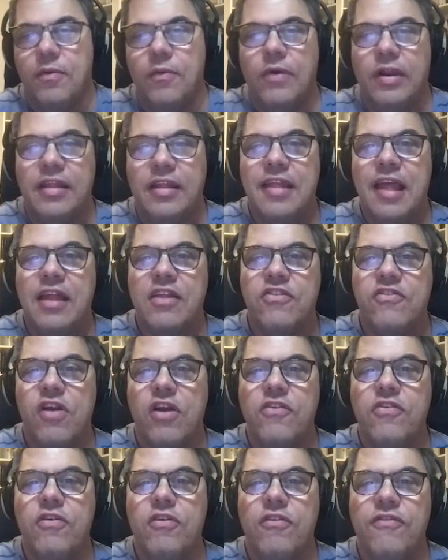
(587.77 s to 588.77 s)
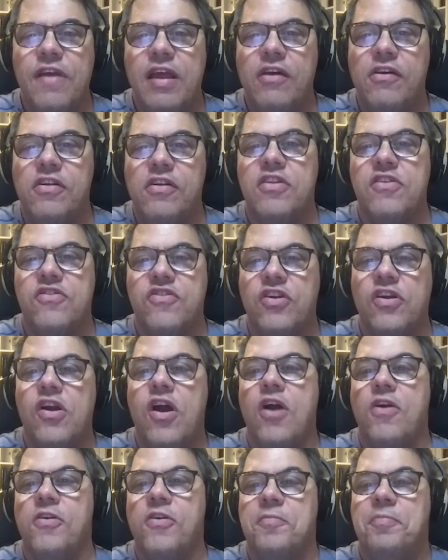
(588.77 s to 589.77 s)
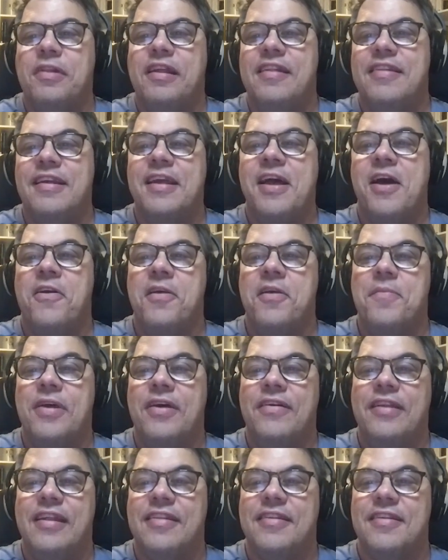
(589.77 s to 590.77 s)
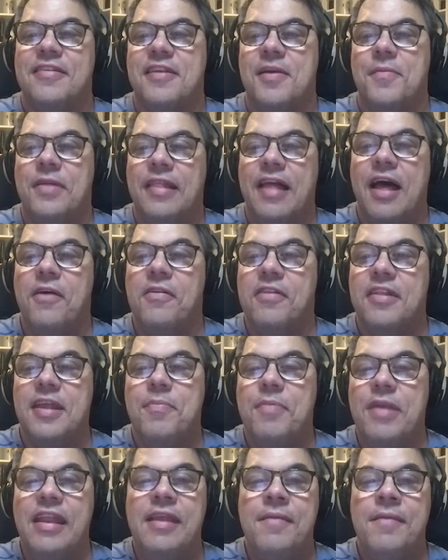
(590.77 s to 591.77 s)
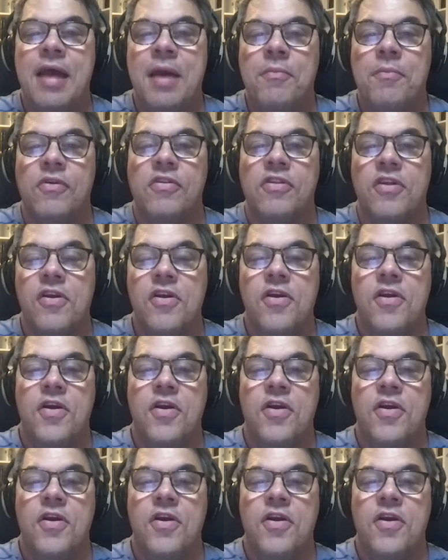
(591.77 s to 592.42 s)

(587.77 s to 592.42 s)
What it says, structural failures in Chicago's police accountability system allow CPD members